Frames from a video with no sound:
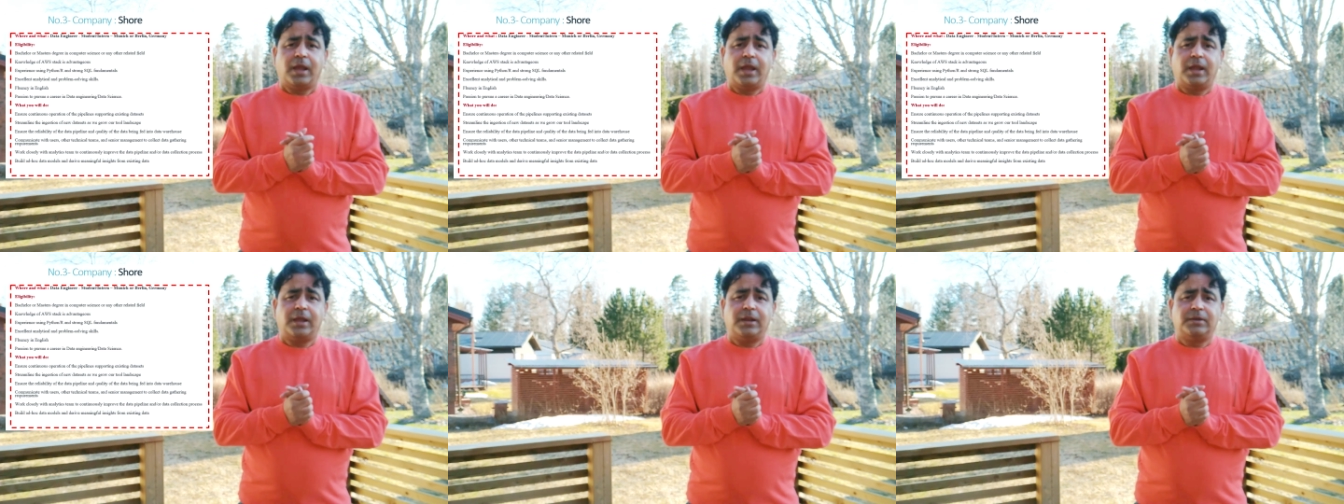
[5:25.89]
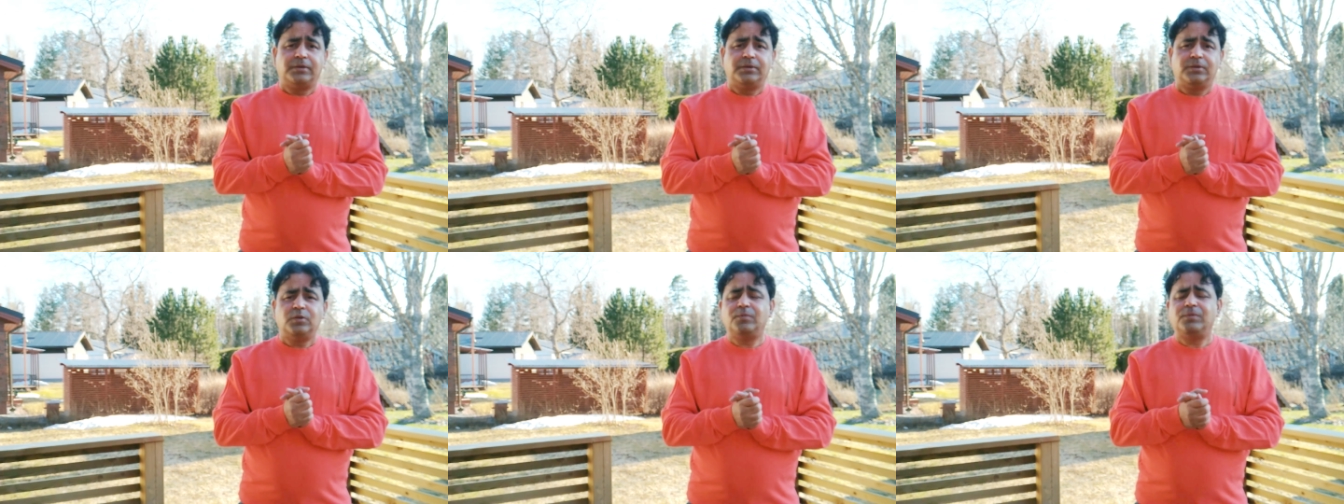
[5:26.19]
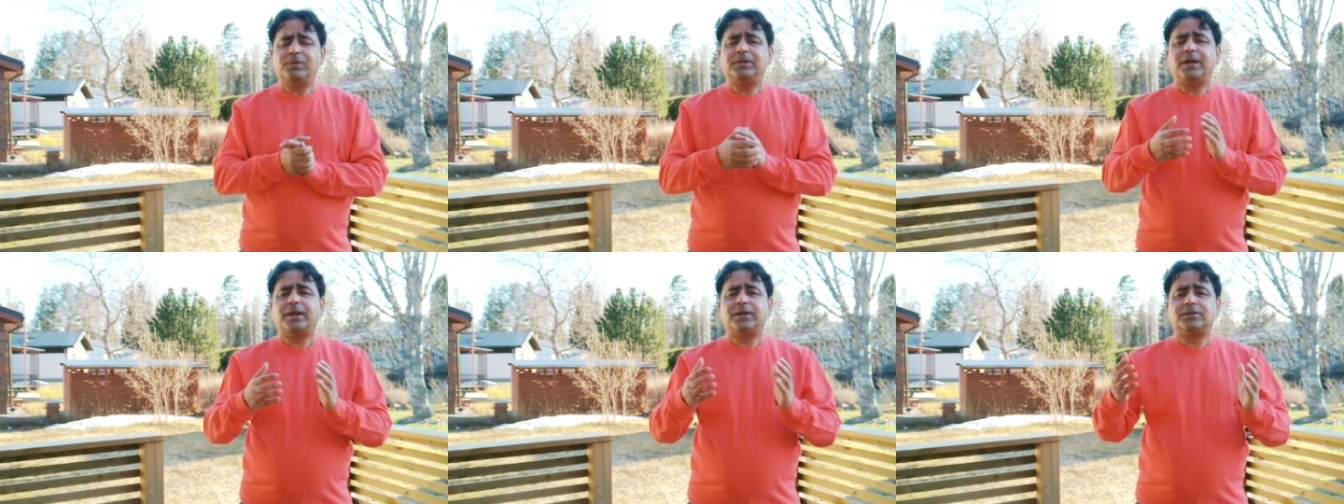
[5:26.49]
And
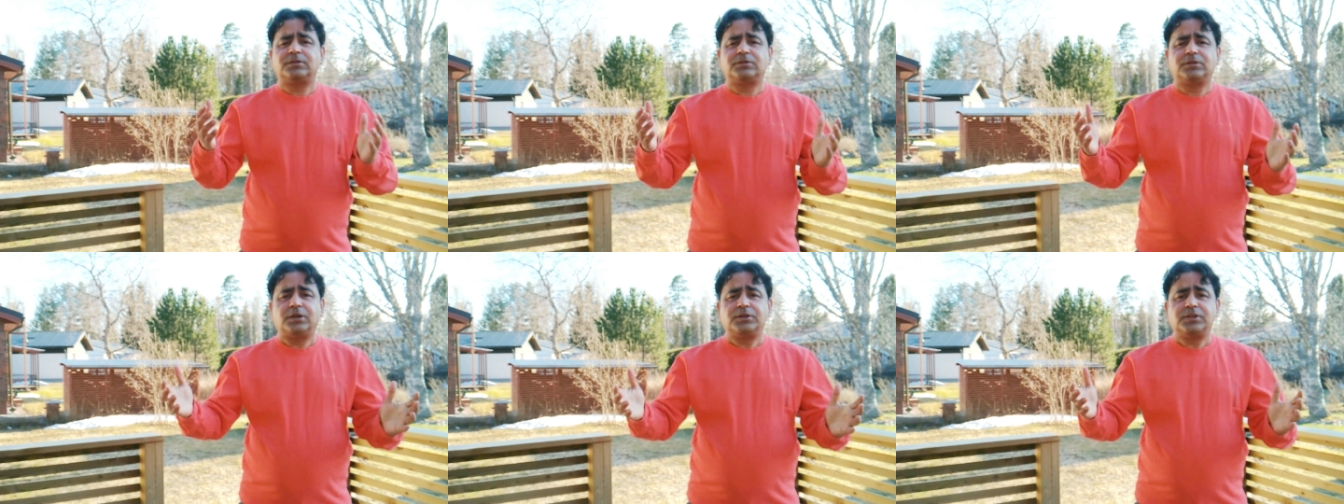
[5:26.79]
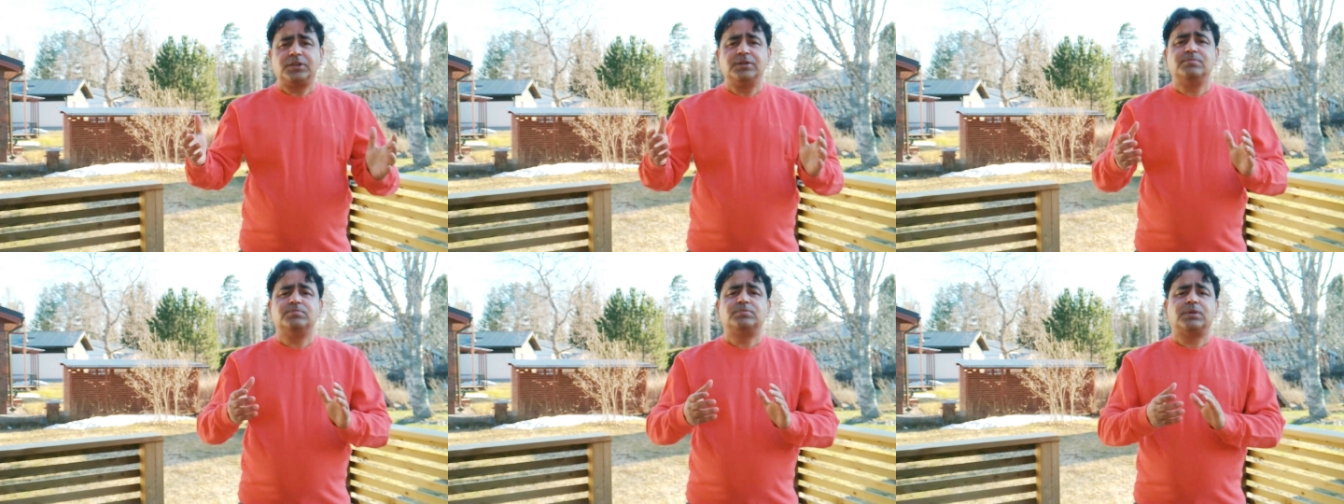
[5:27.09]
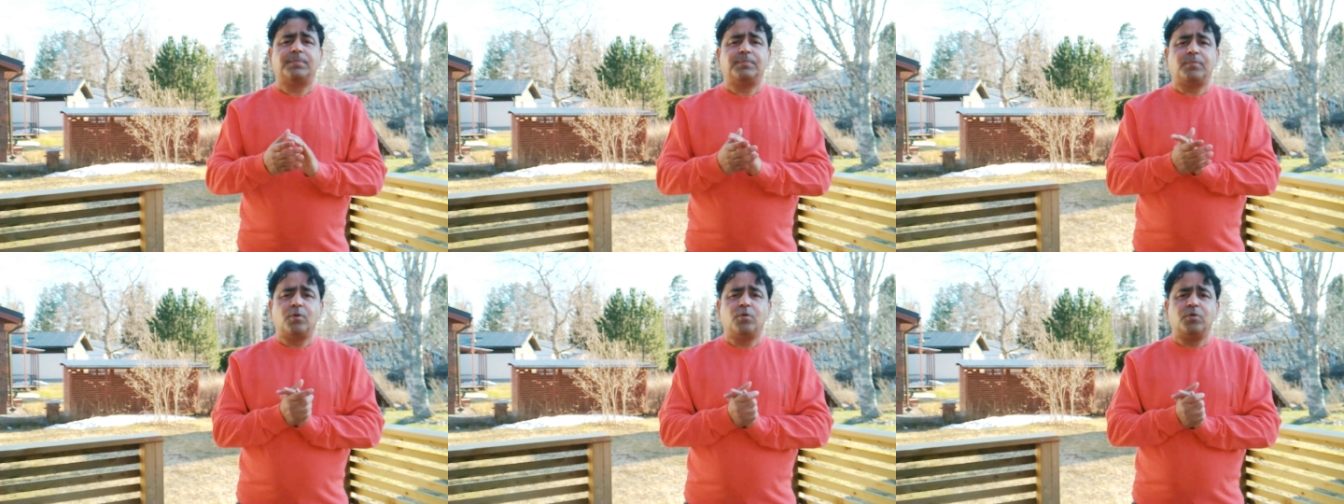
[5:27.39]
you will get the team
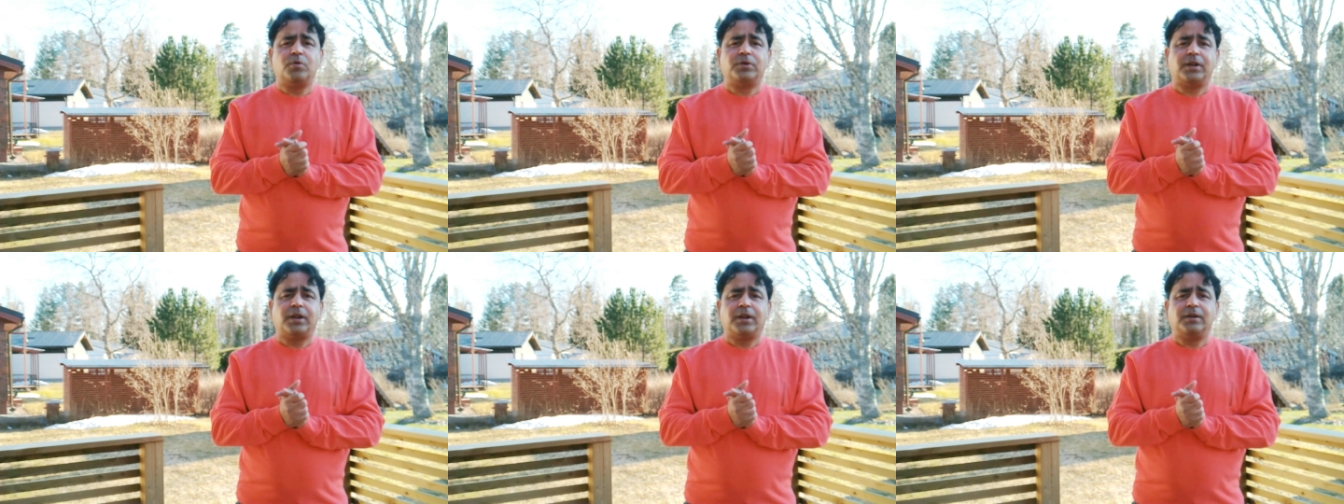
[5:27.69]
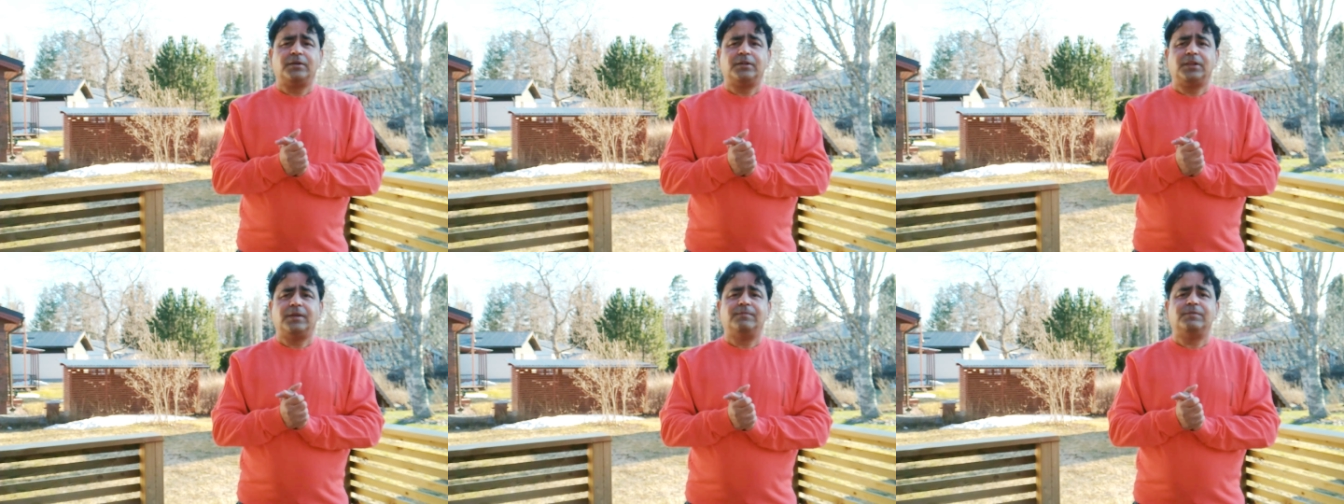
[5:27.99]
support and